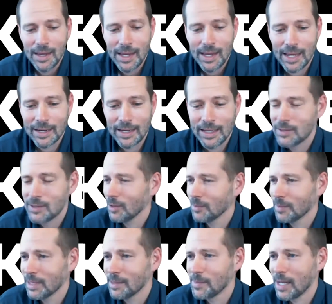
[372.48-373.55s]
And he told
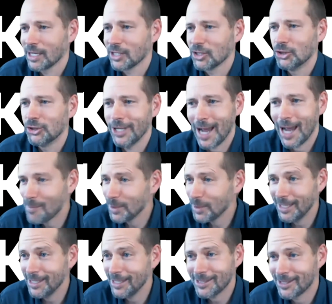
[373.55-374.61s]
me about a
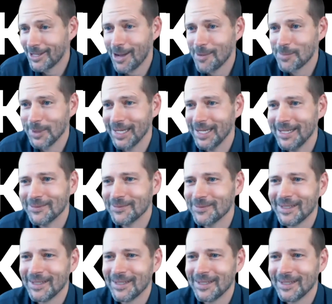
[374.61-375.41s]
Japanese company,